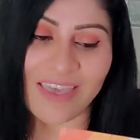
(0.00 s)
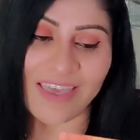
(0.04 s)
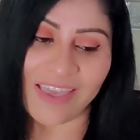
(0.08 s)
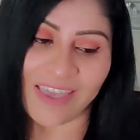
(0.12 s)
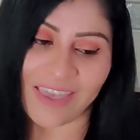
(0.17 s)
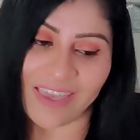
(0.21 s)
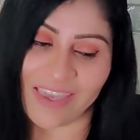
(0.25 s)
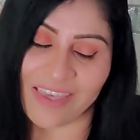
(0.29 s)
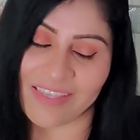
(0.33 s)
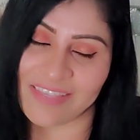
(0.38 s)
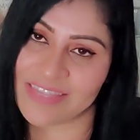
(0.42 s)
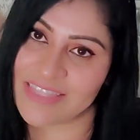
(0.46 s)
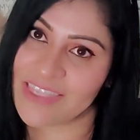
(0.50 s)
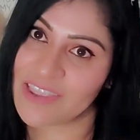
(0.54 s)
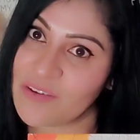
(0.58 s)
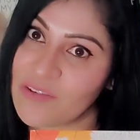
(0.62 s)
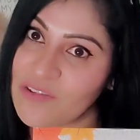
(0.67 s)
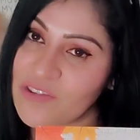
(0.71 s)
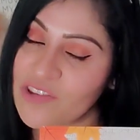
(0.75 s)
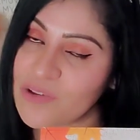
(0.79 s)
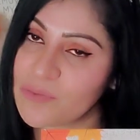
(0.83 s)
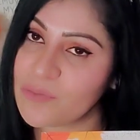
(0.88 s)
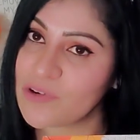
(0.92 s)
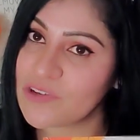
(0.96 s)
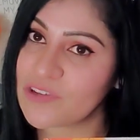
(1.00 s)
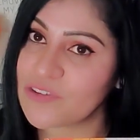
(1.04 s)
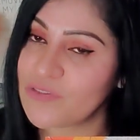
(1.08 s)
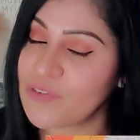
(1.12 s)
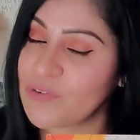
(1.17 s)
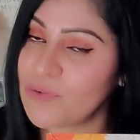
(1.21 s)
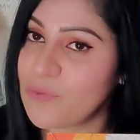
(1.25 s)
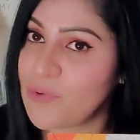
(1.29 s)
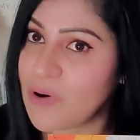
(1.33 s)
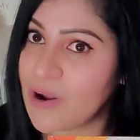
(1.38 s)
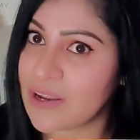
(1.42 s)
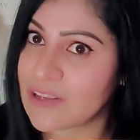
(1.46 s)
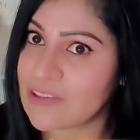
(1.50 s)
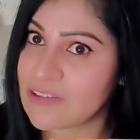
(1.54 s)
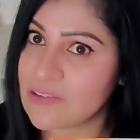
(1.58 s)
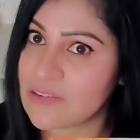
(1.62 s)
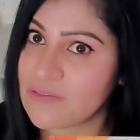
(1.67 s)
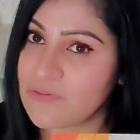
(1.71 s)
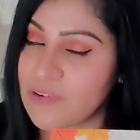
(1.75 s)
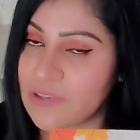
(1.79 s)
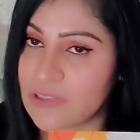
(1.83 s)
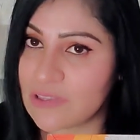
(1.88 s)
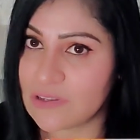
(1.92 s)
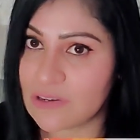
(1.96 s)
And thank you so much for watching,
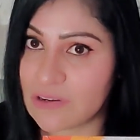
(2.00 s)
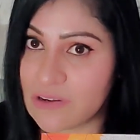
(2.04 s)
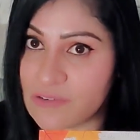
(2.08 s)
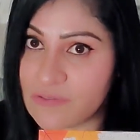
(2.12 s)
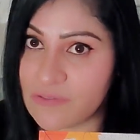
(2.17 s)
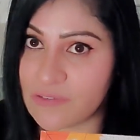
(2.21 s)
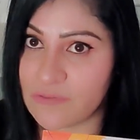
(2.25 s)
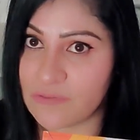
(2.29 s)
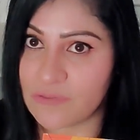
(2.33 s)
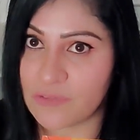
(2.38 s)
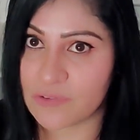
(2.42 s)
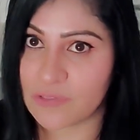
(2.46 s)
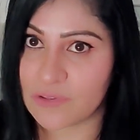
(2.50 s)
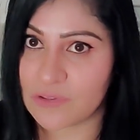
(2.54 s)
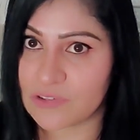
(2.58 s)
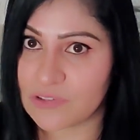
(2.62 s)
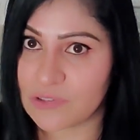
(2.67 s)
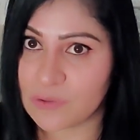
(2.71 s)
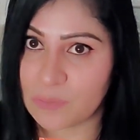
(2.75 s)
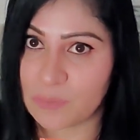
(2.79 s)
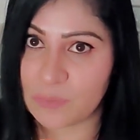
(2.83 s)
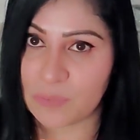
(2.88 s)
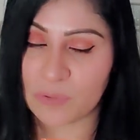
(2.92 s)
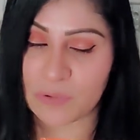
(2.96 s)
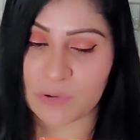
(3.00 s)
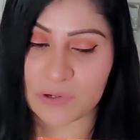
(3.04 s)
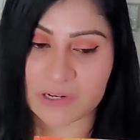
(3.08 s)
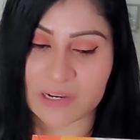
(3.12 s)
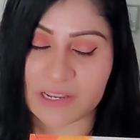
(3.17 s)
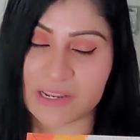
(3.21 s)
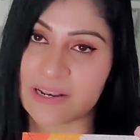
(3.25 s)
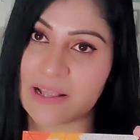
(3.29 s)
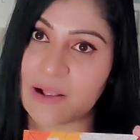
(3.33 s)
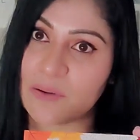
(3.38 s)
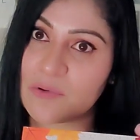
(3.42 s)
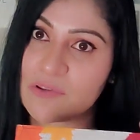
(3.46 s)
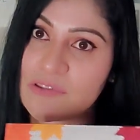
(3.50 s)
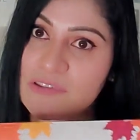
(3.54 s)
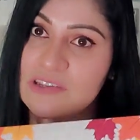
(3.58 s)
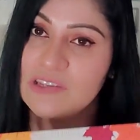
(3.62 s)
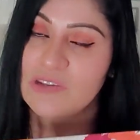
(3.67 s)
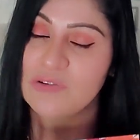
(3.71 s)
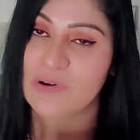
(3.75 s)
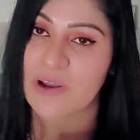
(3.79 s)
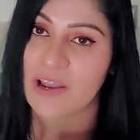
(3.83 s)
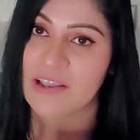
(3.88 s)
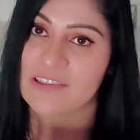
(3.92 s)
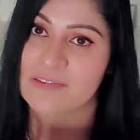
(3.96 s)
for the love and for the support, and I will see
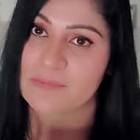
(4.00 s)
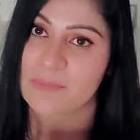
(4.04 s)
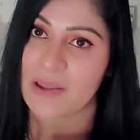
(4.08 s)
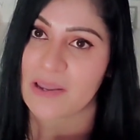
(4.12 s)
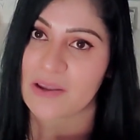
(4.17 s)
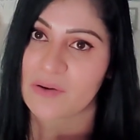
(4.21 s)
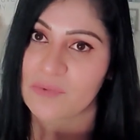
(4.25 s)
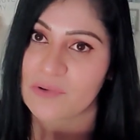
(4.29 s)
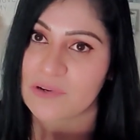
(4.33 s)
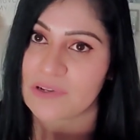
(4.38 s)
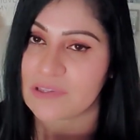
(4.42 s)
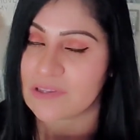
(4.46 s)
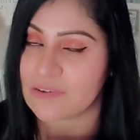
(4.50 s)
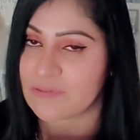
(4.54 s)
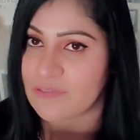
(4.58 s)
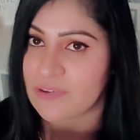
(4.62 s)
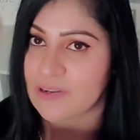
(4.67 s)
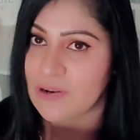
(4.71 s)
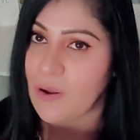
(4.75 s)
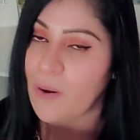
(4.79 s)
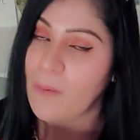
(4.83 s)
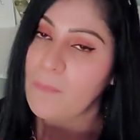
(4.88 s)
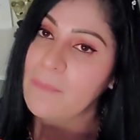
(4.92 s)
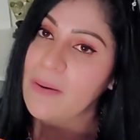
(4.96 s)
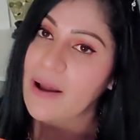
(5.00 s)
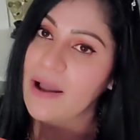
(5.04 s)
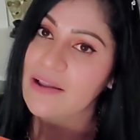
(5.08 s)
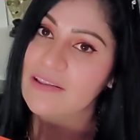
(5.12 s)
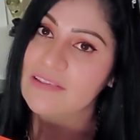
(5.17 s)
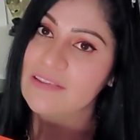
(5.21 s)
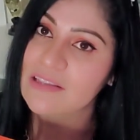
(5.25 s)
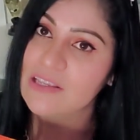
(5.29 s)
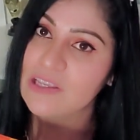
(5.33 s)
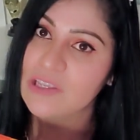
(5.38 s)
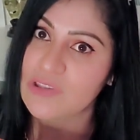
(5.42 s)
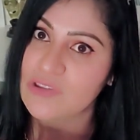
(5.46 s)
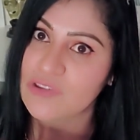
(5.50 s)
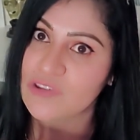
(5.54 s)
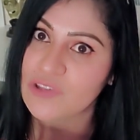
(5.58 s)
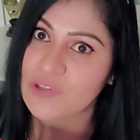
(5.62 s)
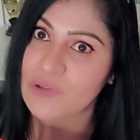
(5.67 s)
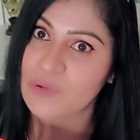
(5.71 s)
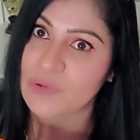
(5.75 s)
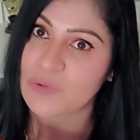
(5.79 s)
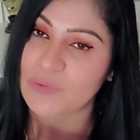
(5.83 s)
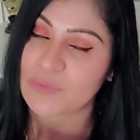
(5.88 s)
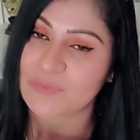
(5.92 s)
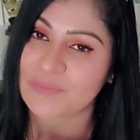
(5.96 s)
you guys back with a different unboxing soon.